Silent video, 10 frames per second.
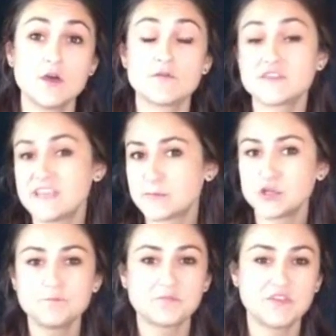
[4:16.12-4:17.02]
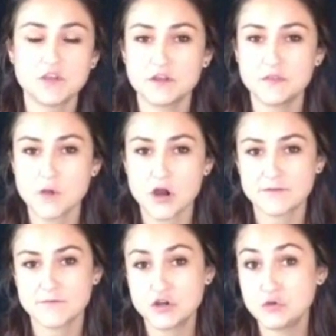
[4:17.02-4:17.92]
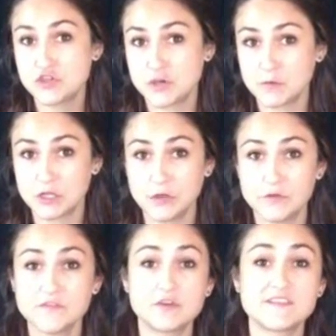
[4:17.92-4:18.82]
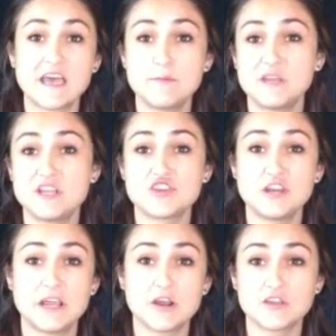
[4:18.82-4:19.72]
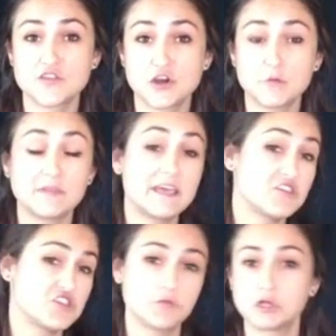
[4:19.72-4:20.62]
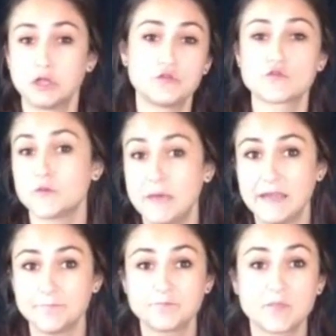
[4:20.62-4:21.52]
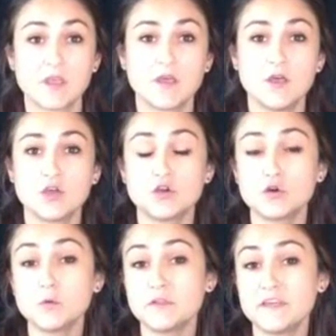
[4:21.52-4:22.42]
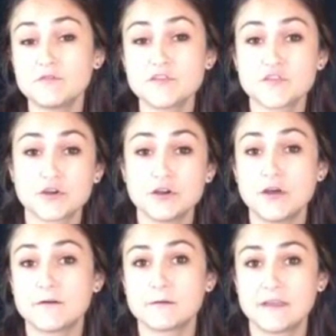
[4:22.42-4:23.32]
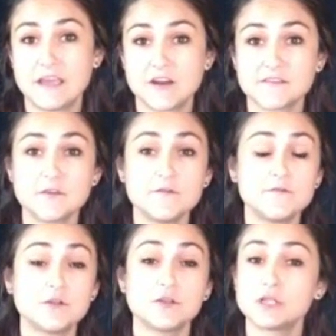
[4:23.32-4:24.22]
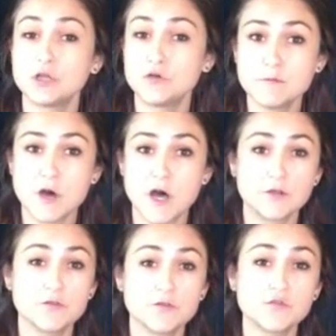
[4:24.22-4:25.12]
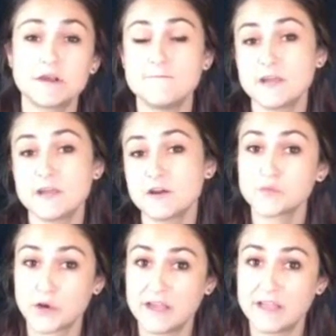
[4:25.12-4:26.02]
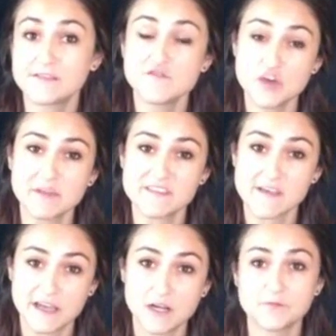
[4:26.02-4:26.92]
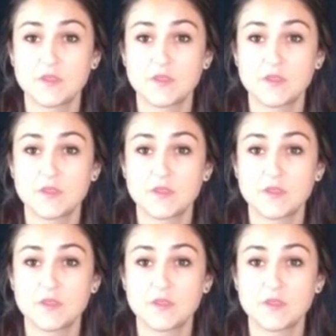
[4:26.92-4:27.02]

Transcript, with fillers: For example, if you're in the market for new gym clothes, you can type in a generic term like gym clothes for men. Google will then return a carousel full of clothing models wearing various brands of gym attire.